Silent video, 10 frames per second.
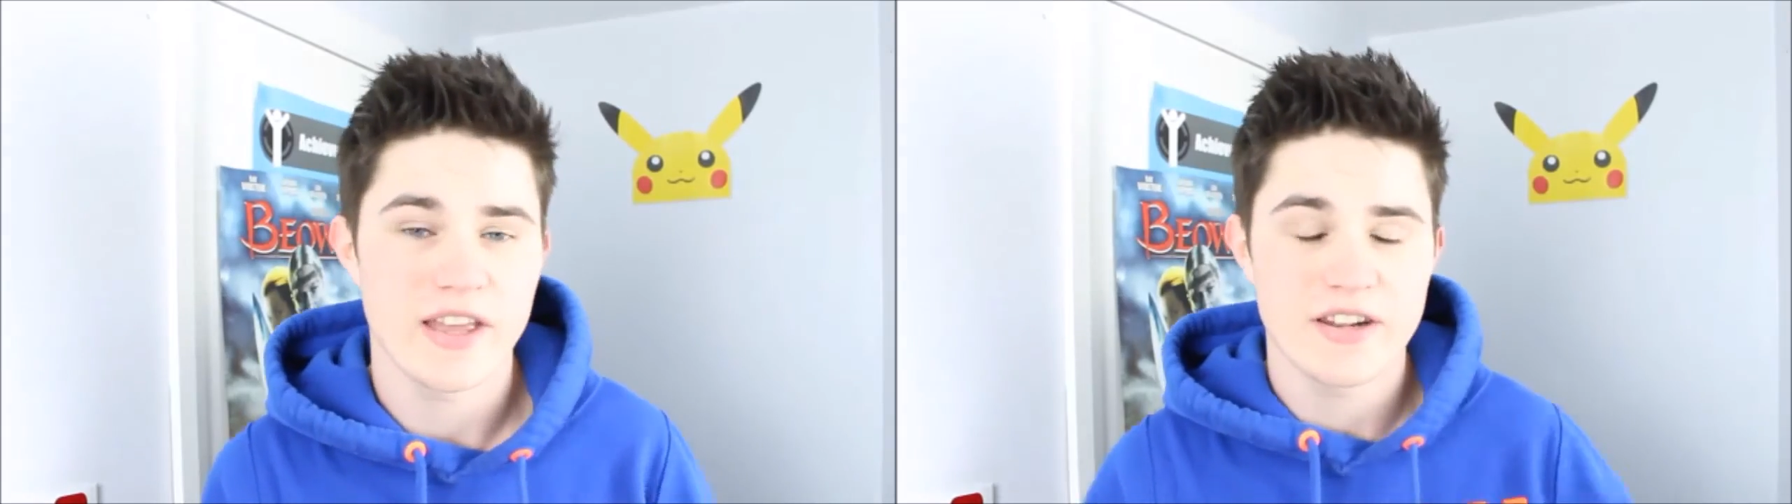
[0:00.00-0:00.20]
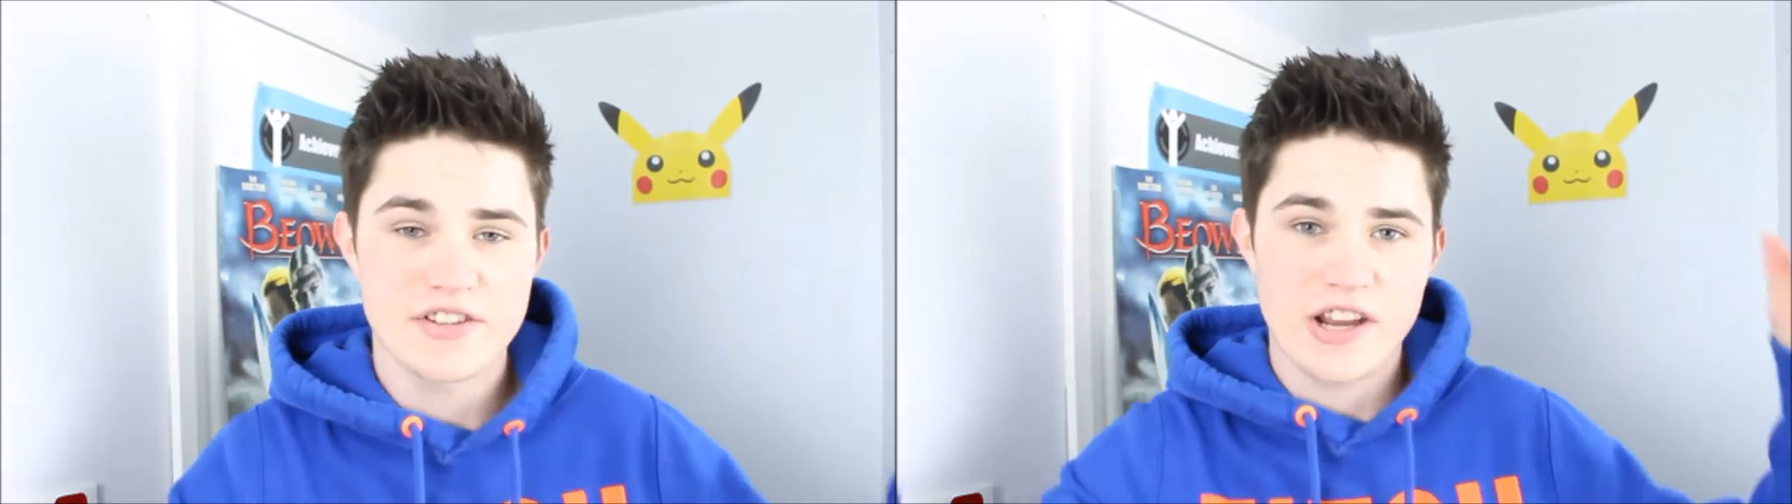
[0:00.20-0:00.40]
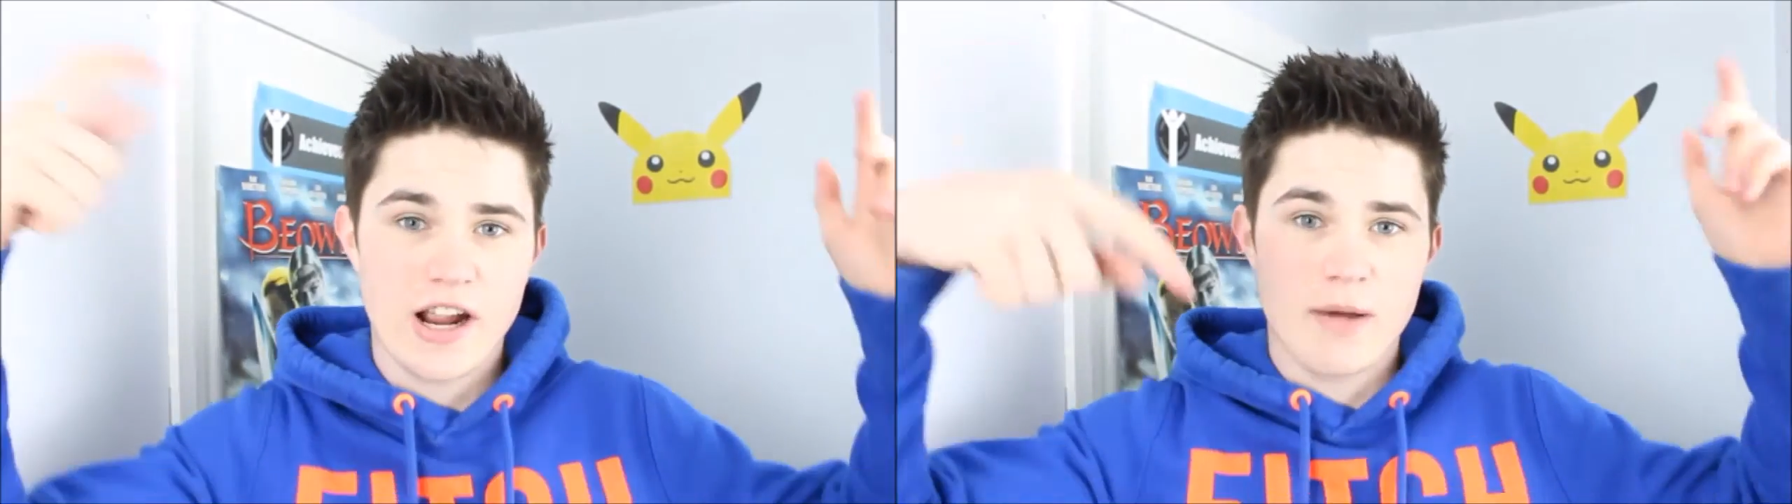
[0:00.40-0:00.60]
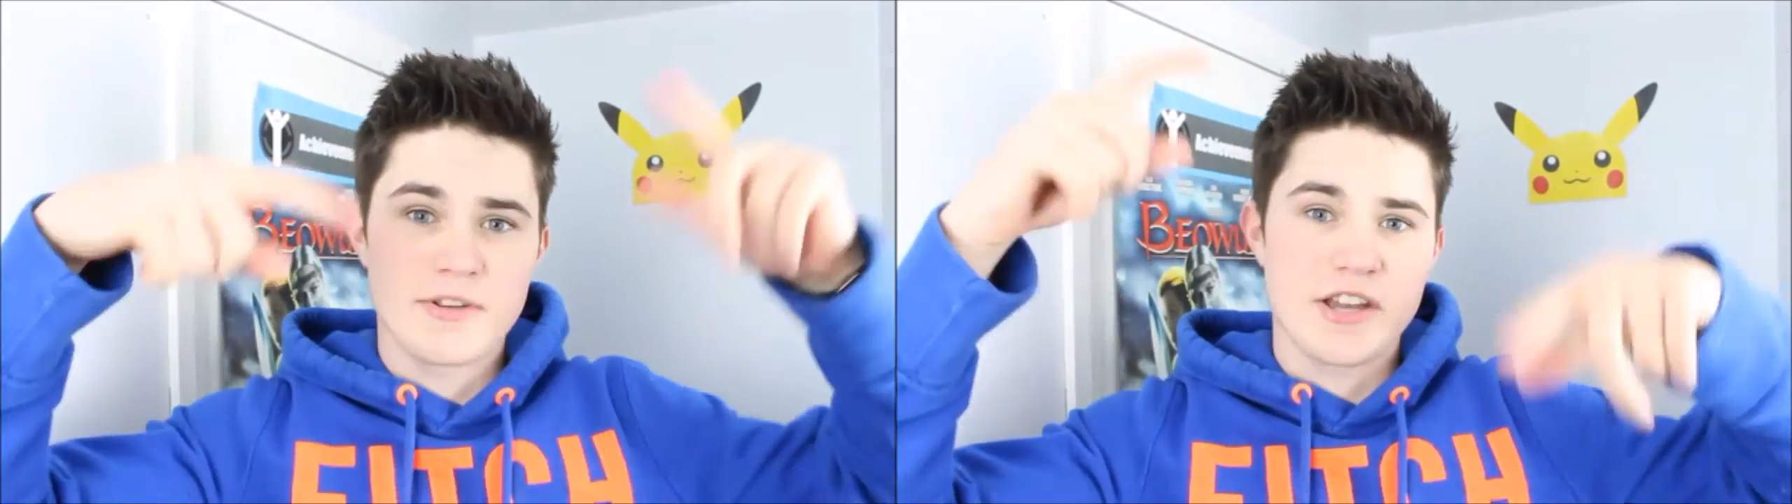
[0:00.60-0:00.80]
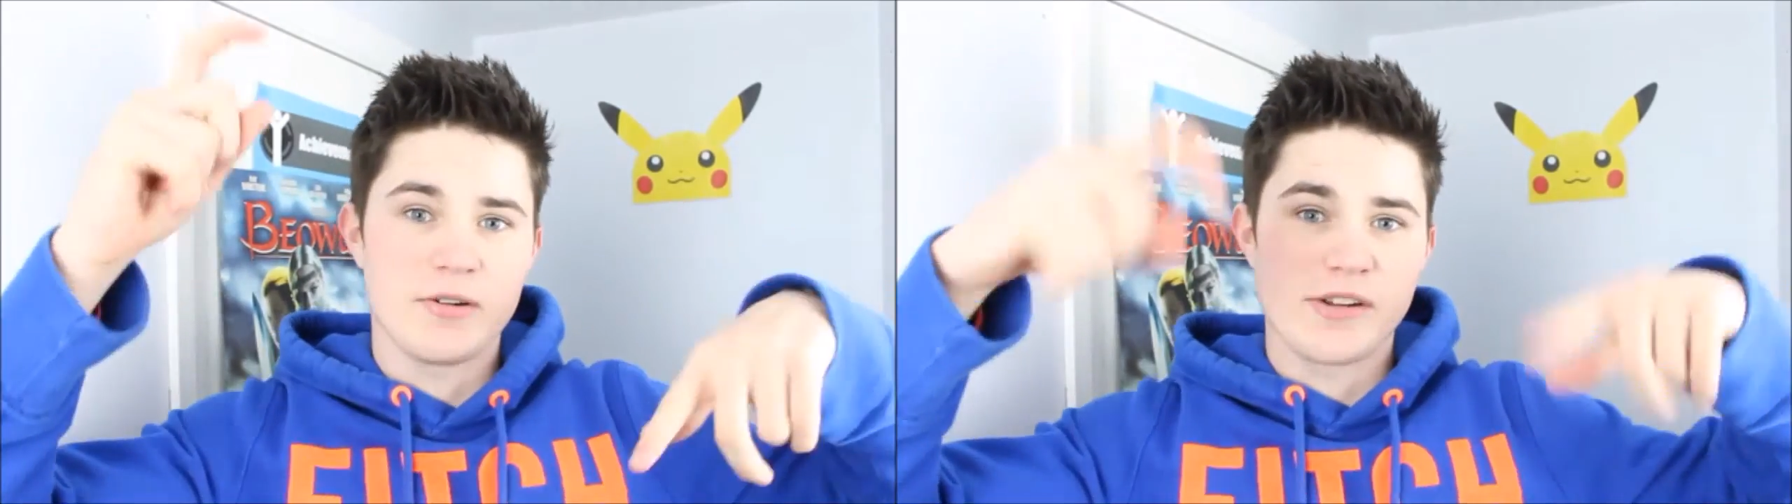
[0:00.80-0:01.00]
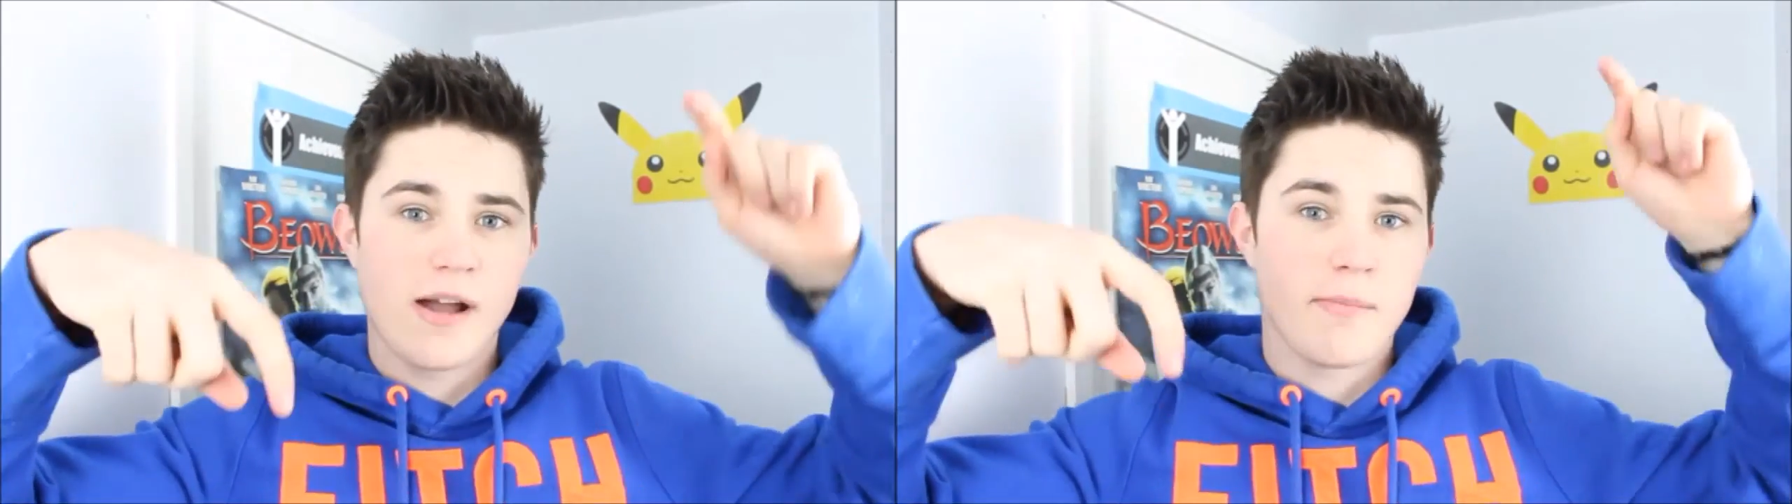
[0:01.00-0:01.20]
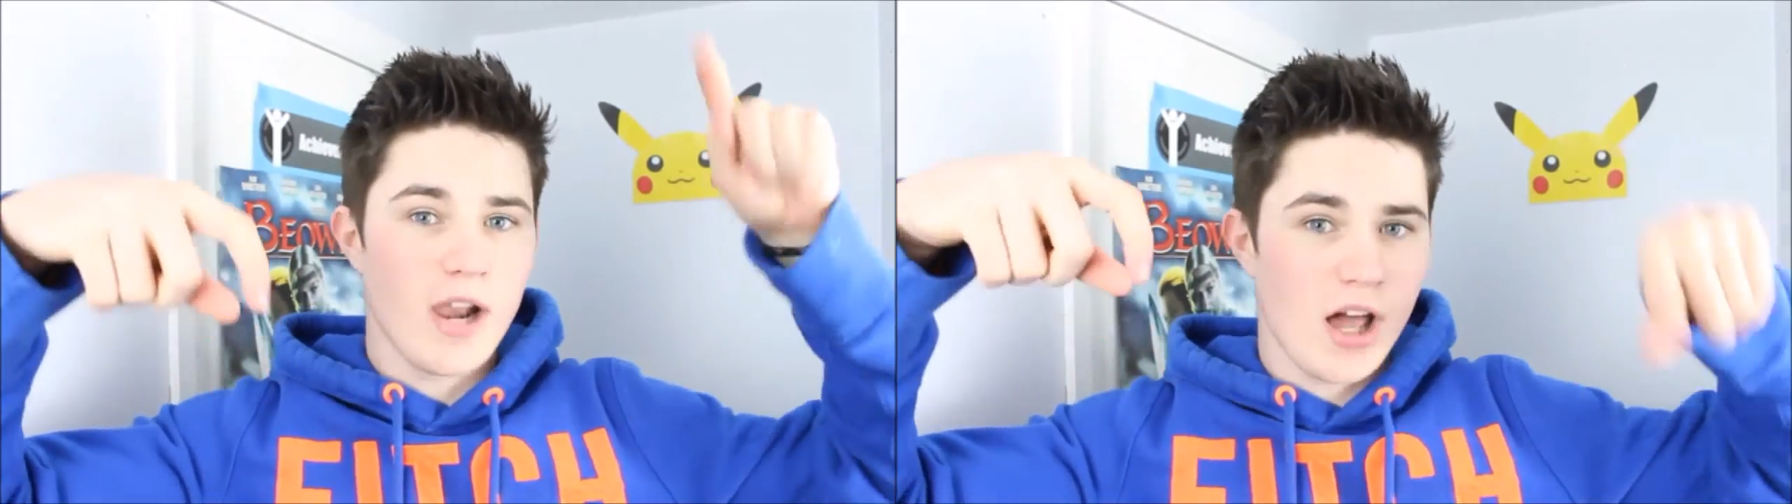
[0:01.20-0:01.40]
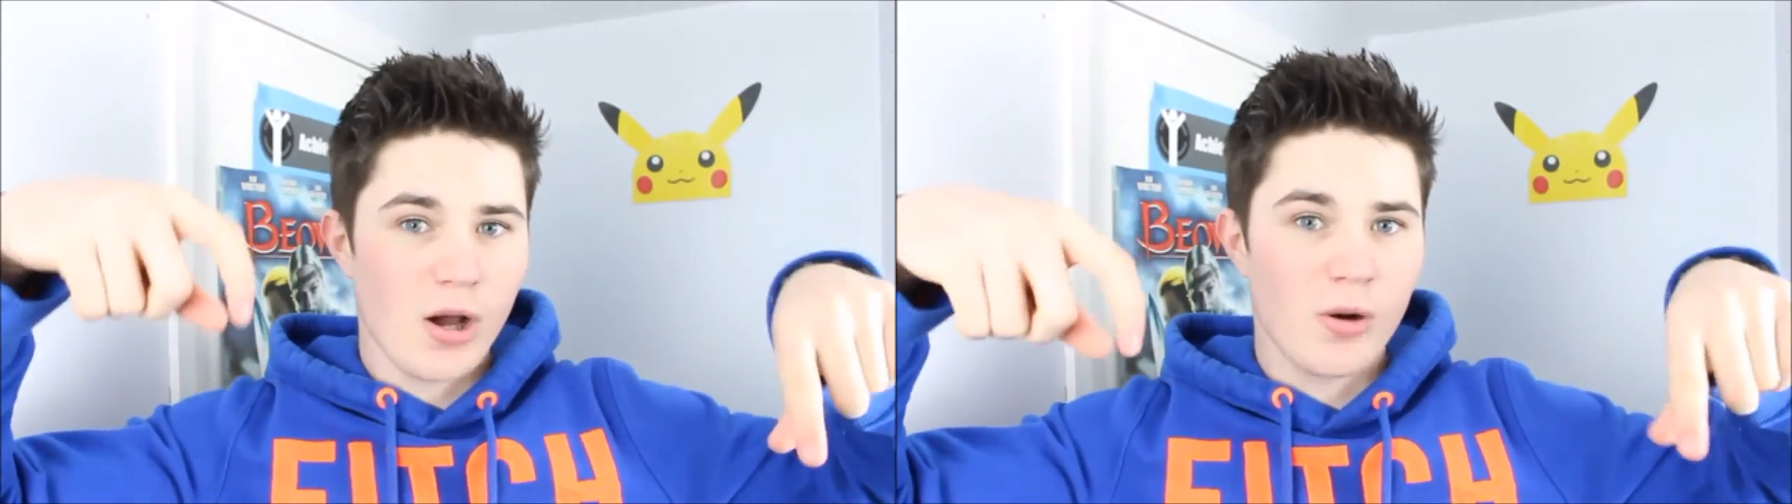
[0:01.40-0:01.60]
then check out my channel down
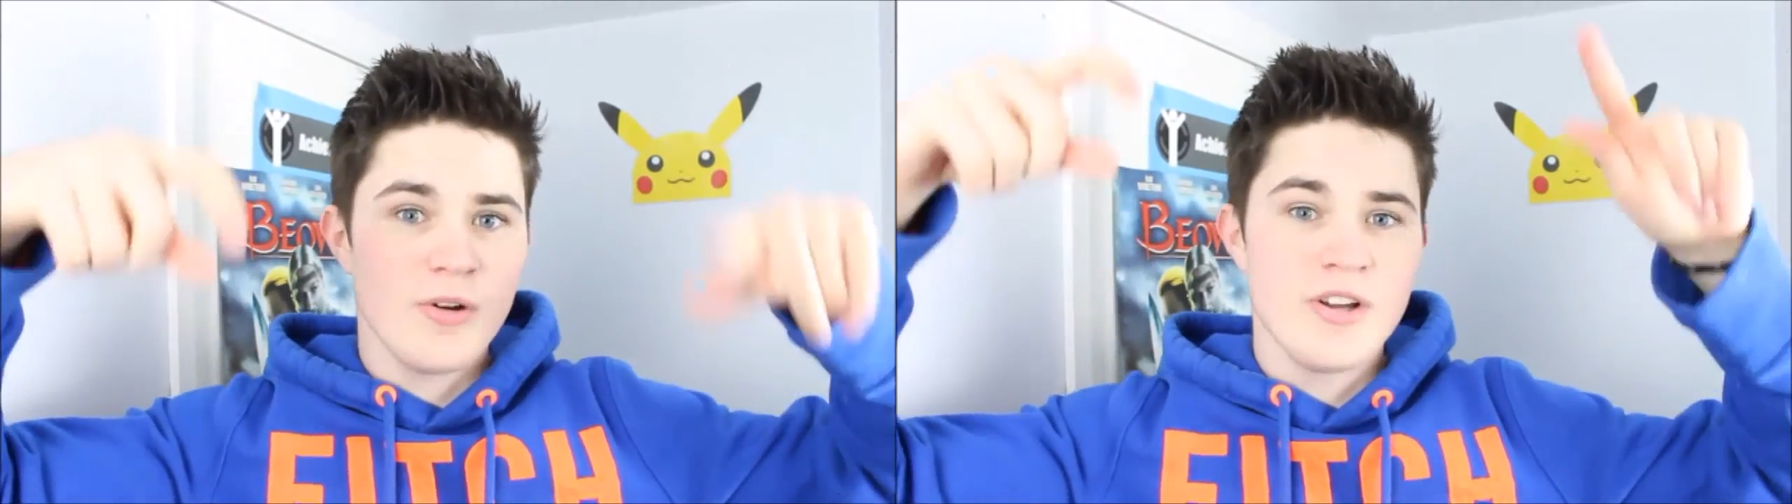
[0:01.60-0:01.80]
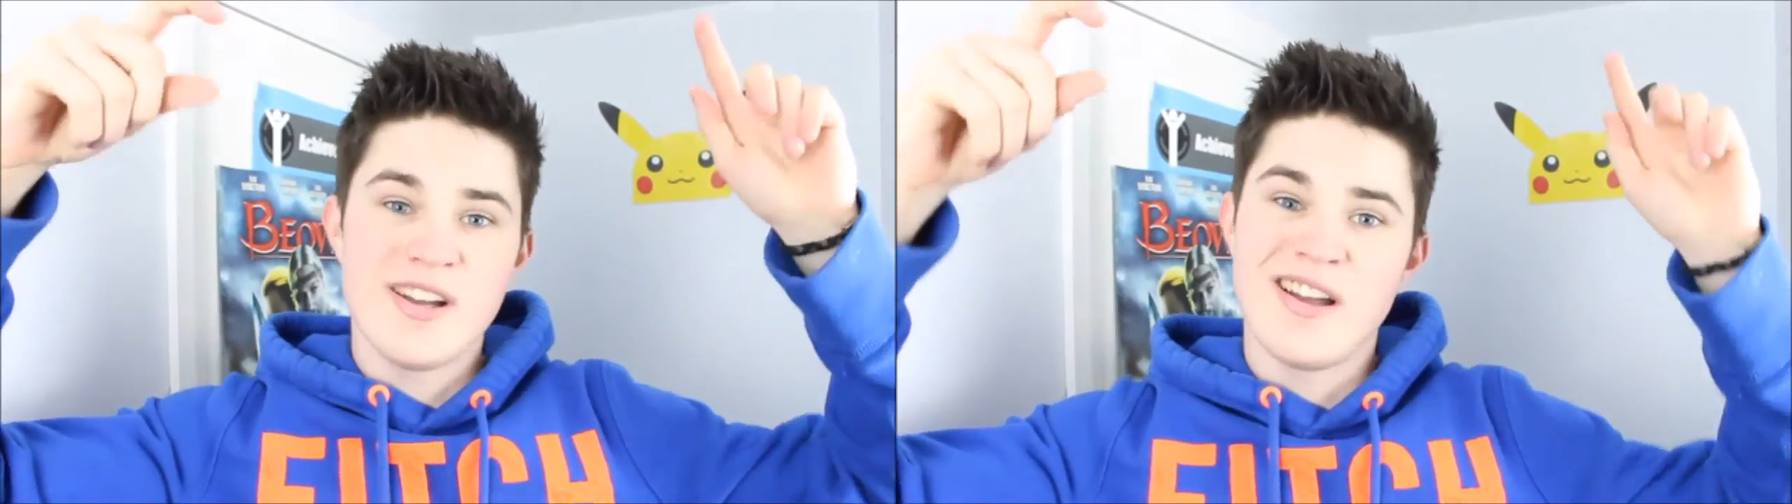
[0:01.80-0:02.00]
below.